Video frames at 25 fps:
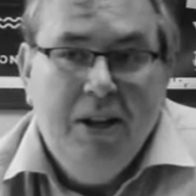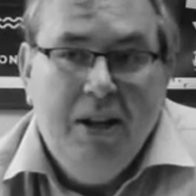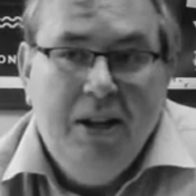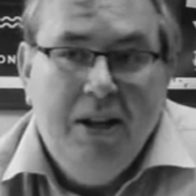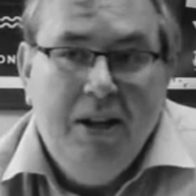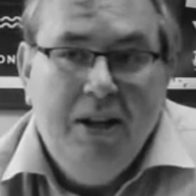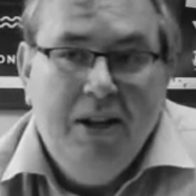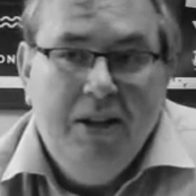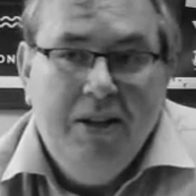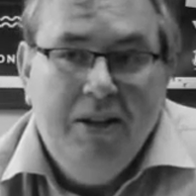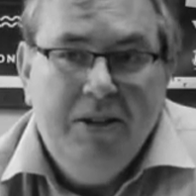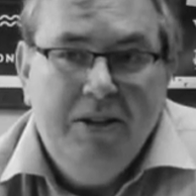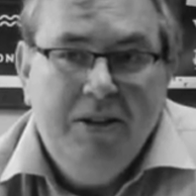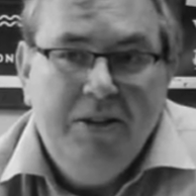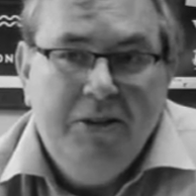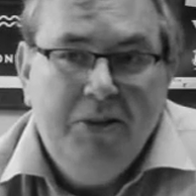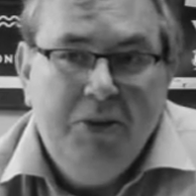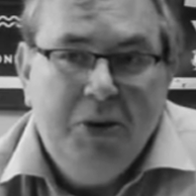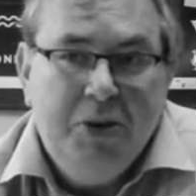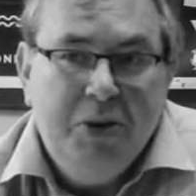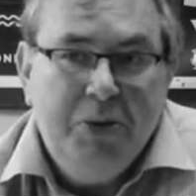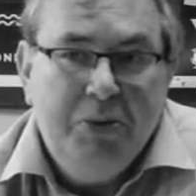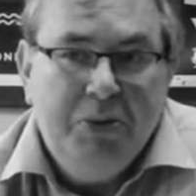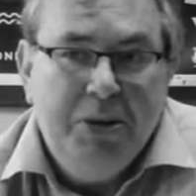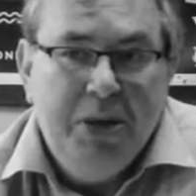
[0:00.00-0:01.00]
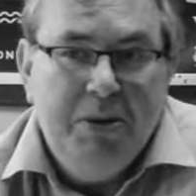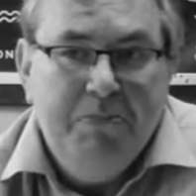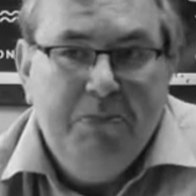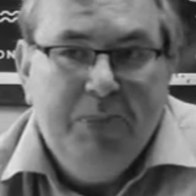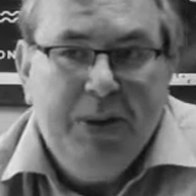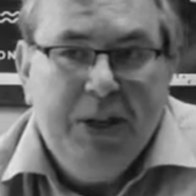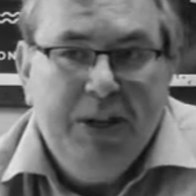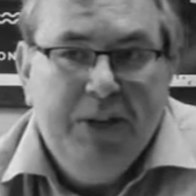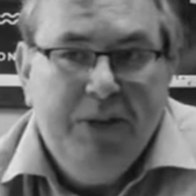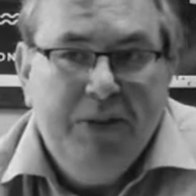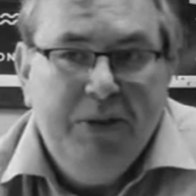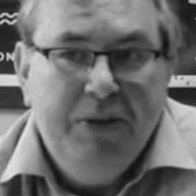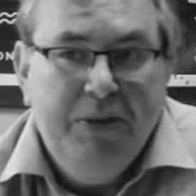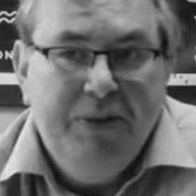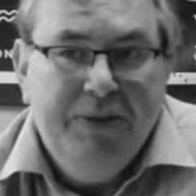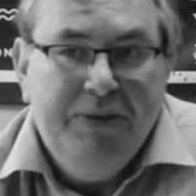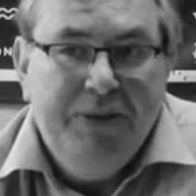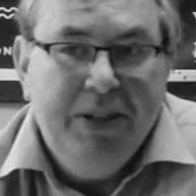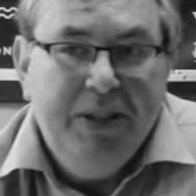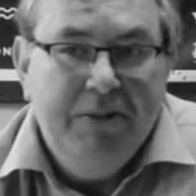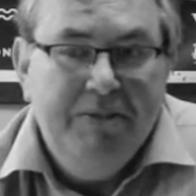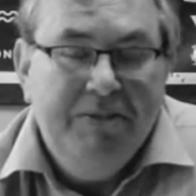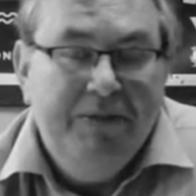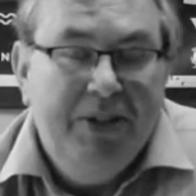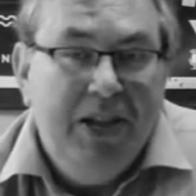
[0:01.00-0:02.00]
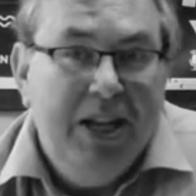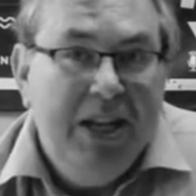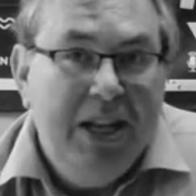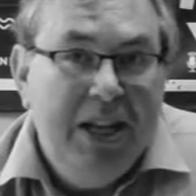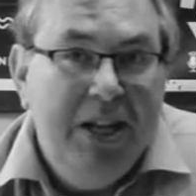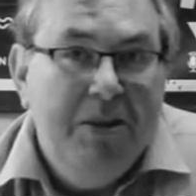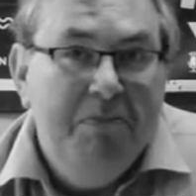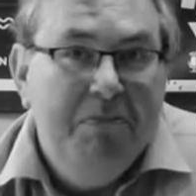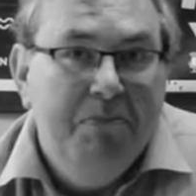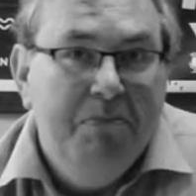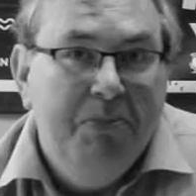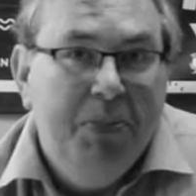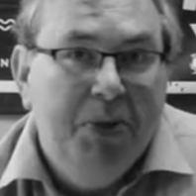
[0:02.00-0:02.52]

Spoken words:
not only a breakthrough film for him,